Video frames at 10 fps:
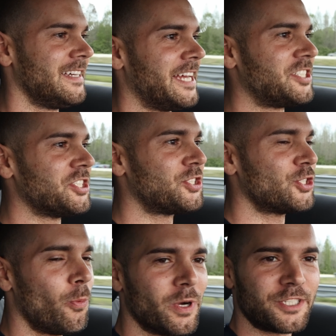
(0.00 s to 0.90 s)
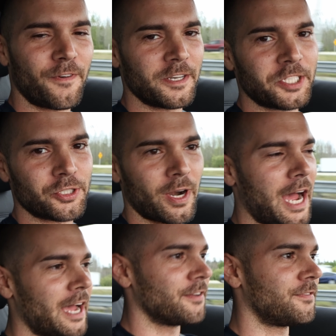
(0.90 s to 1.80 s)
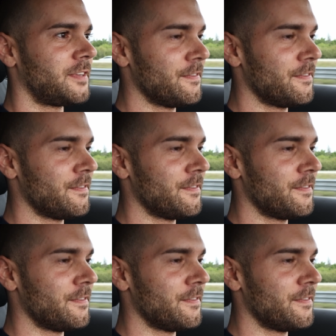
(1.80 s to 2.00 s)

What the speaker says: It's just so much fun to drive.